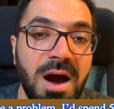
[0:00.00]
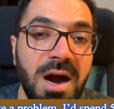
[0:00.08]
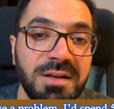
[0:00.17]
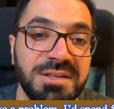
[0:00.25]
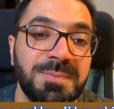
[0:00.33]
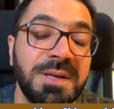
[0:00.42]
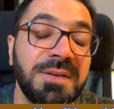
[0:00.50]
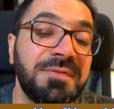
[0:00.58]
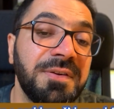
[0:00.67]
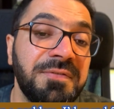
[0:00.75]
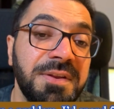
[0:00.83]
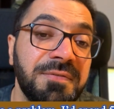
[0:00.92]
I'd spend
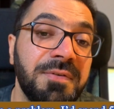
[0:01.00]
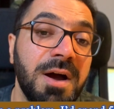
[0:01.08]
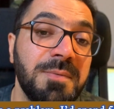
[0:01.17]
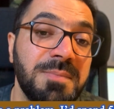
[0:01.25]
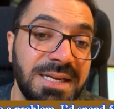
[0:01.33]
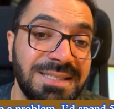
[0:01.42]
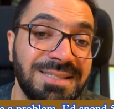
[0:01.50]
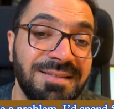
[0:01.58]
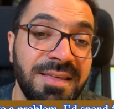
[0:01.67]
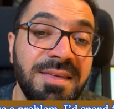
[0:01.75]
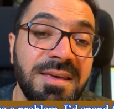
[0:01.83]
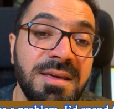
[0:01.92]
55 minutes
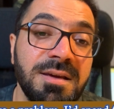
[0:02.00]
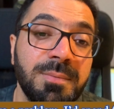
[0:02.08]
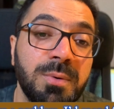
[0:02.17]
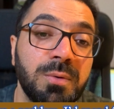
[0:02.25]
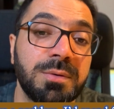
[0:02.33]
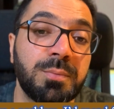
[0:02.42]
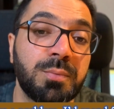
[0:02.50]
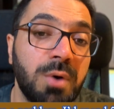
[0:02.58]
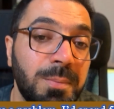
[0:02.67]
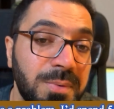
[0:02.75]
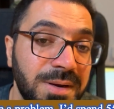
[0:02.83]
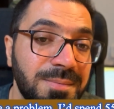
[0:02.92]
thinking about the
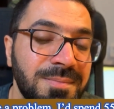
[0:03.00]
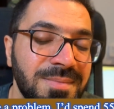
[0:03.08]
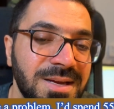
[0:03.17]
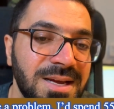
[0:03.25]
problem